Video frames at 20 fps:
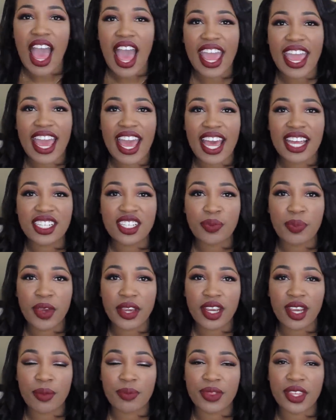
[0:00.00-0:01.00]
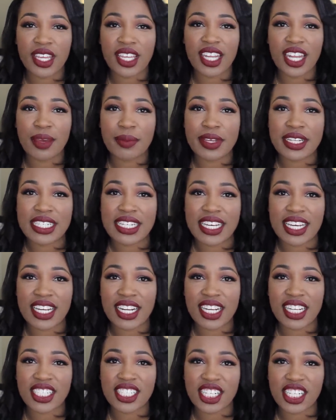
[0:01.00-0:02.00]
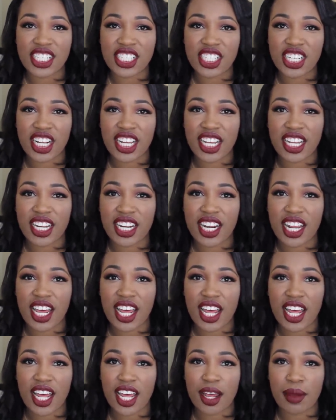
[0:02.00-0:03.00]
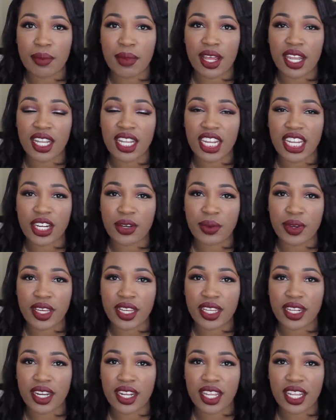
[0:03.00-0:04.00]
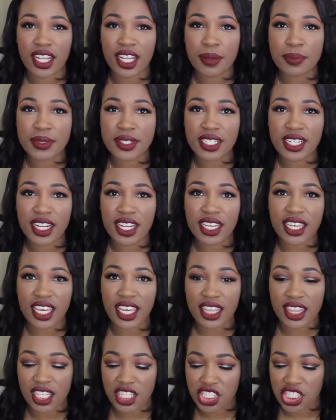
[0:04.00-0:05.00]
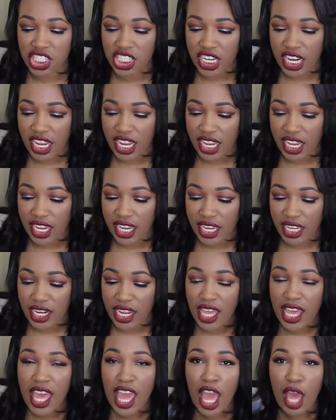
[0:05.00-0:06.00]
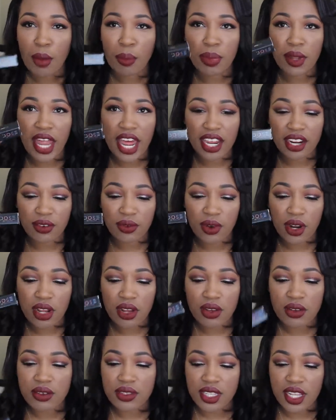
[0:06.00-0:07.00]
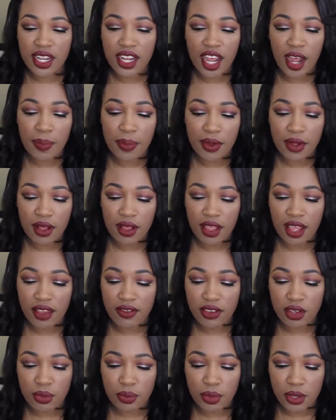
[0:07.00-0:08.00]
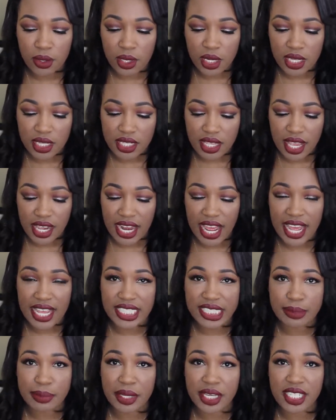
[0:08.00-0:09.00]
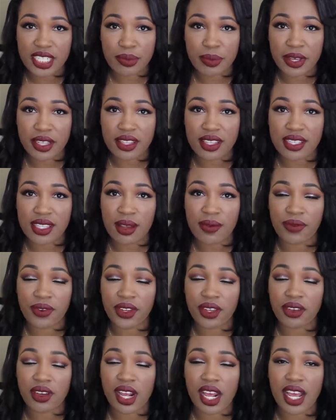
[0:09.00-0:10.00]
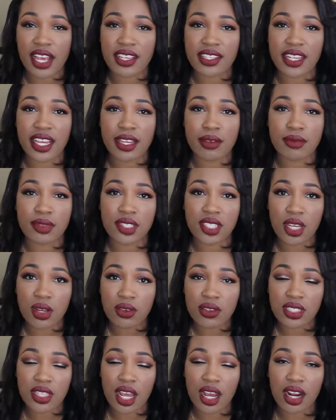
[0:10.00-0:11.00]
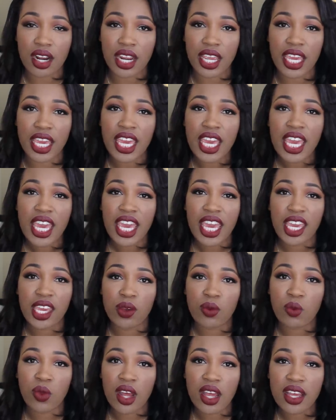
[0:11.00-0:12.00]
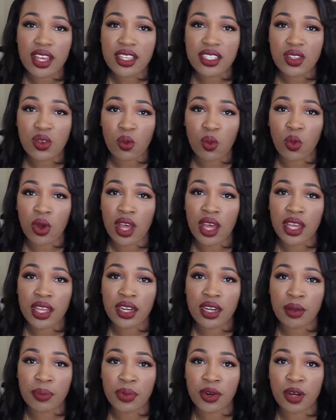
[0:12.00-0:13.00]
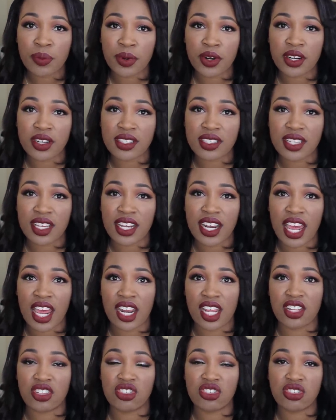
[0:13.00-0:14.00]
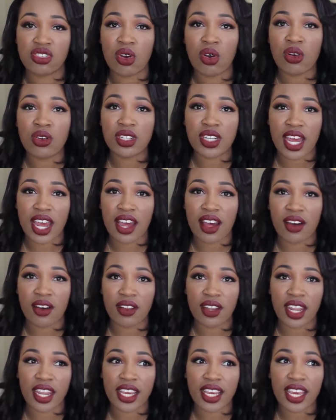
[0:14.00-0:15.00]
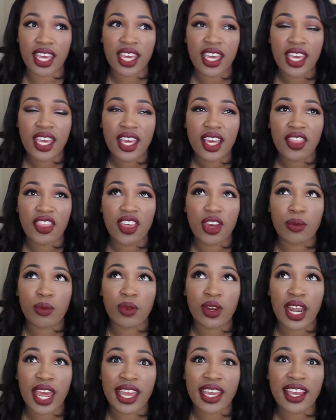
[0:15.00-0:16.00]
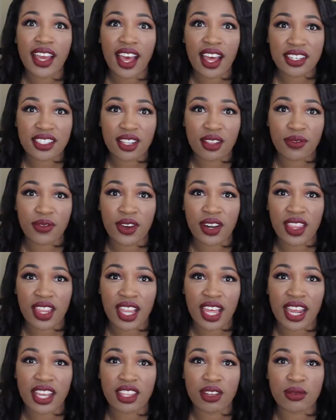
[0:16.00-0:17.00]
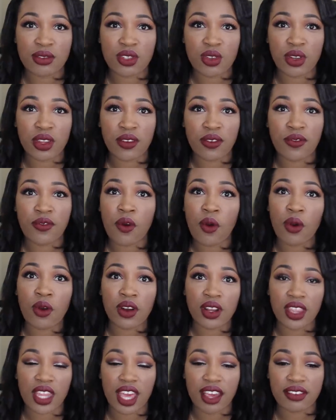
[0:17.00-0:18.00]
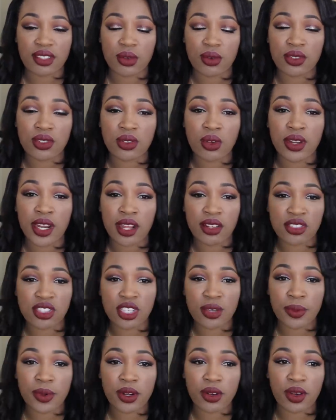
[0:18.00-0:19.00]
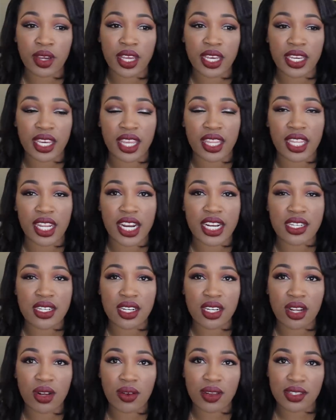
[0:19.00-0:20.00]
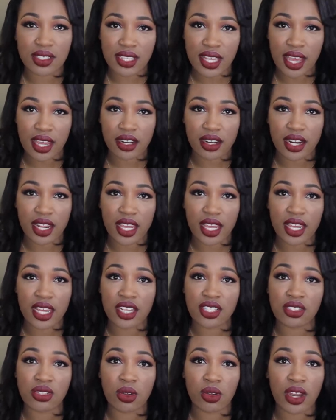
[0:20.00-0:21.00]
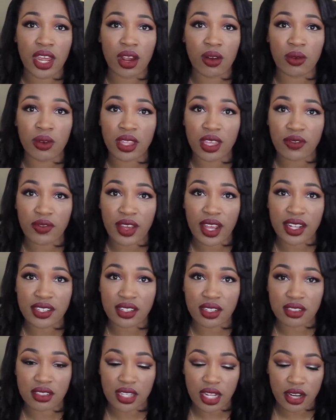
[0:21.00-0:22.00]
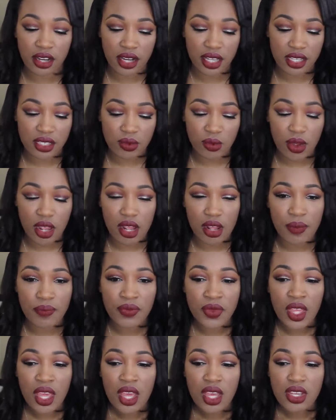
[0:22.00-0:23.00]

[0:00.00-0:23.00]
I had to pick up the limited edition um, liquid lipstick in the shade Black Rose. A couple of you beauties had asked me to pick this up for you guys. I am so sorry. It was one per person and it sold out like that when I got to the front of the line, there was only four left. So it sold out super quick, and then I did go on Saturday. It sold out really fast on Saturday as well.